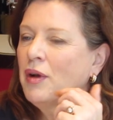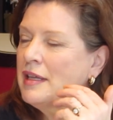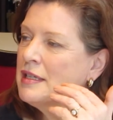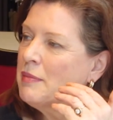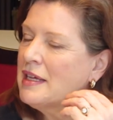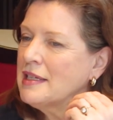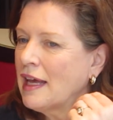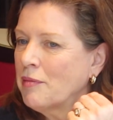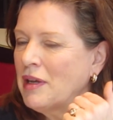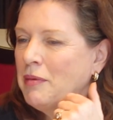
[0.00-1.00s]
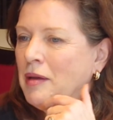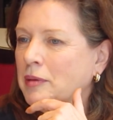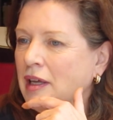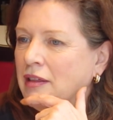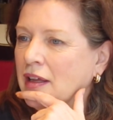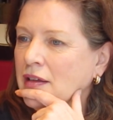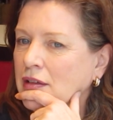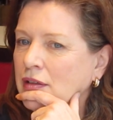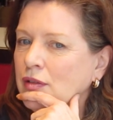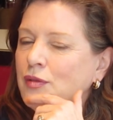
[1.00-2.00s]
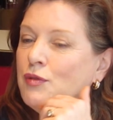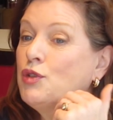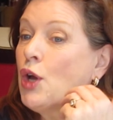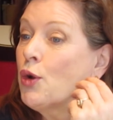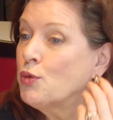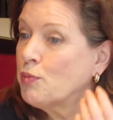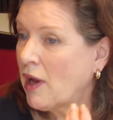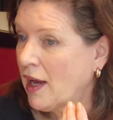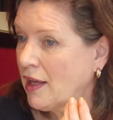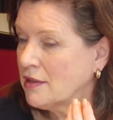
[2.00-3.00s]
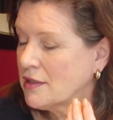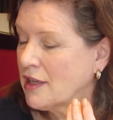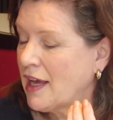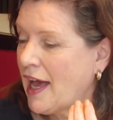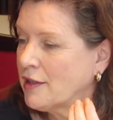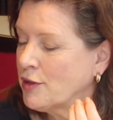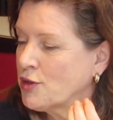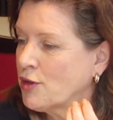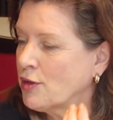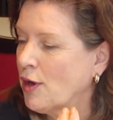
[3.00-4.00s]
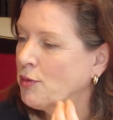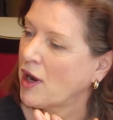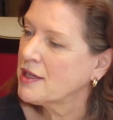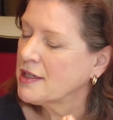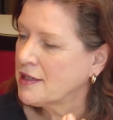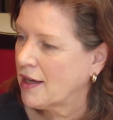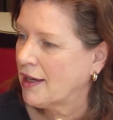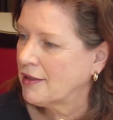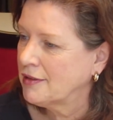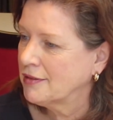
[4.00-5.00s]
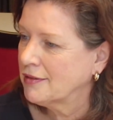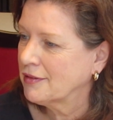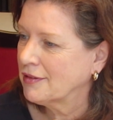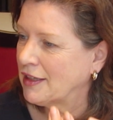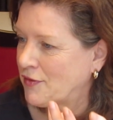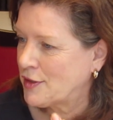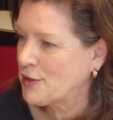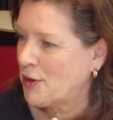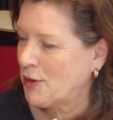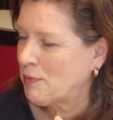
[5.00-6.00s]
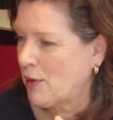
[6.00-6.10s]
Well, it's amazing how many people I think don't buy into the adage that a rising tide lifts all